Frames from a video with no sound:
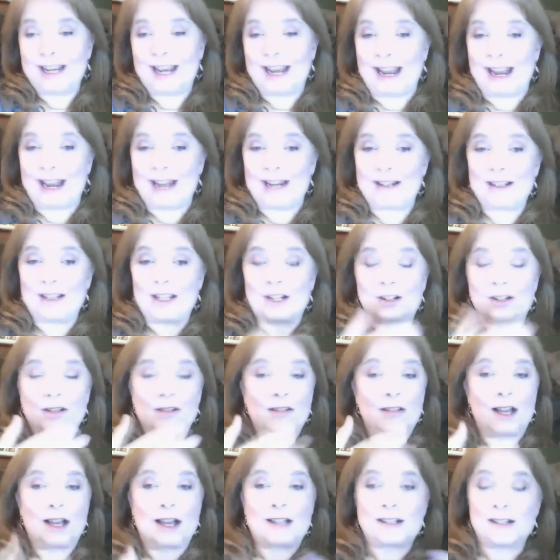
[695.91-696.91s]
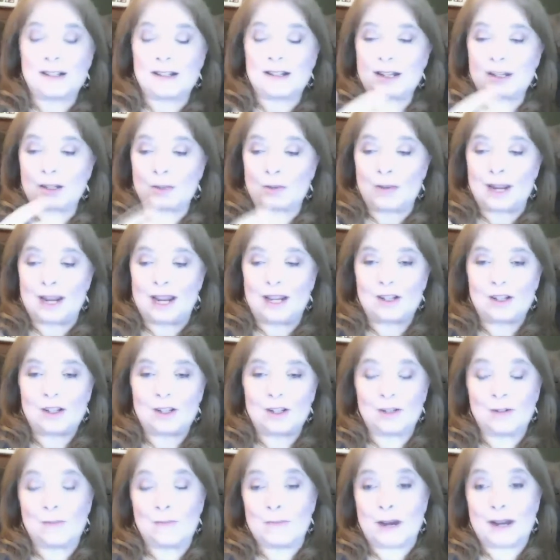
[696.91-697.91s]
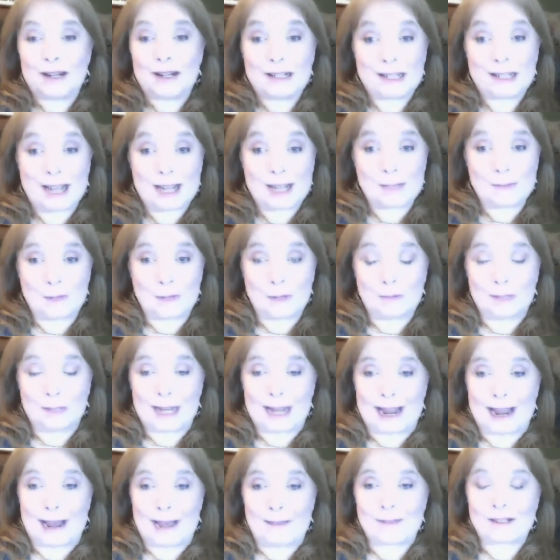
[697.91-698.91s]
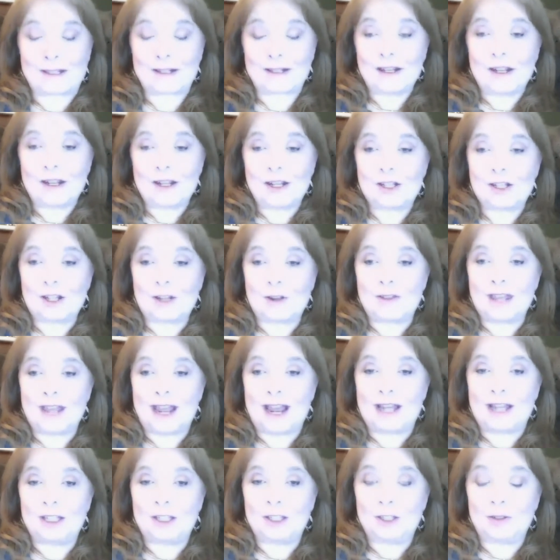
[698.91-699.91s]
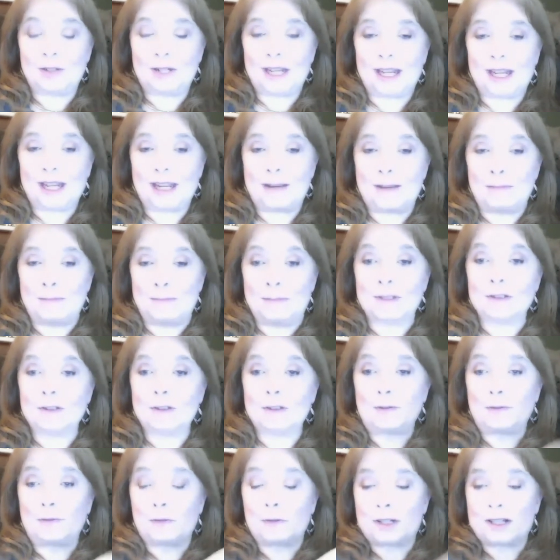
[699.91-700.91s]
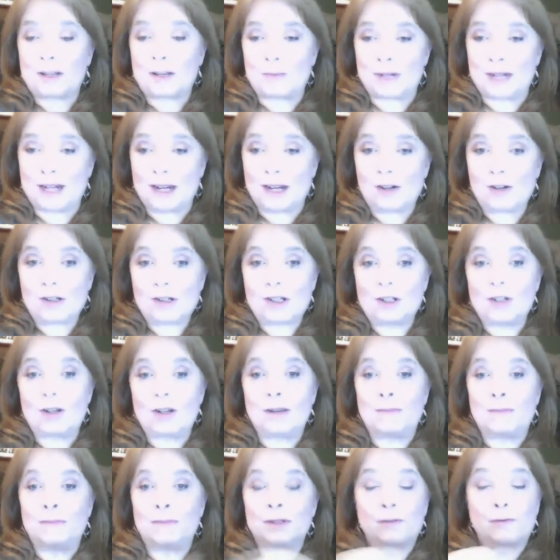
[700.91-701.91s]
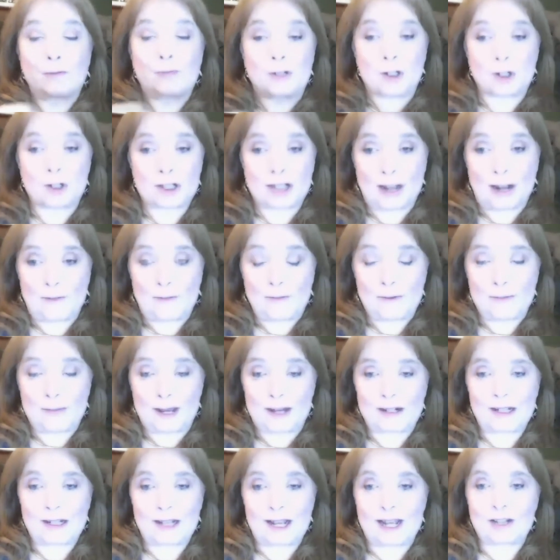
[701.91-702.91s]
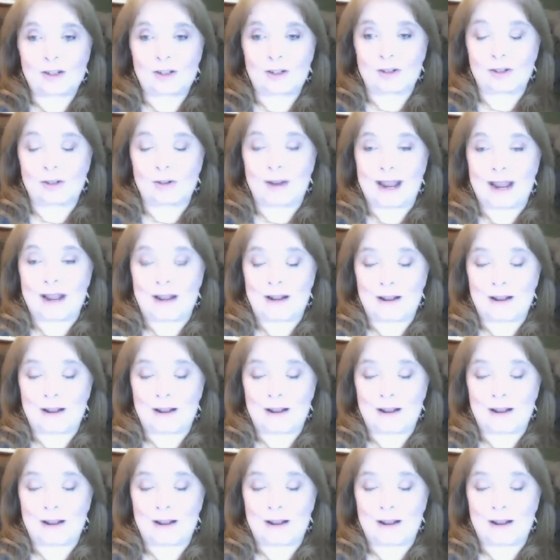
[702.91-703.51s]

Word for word: And there's lots and lots of ways to monetize mobile apps, so that you can build for someone else, you can build for yourself and monetize through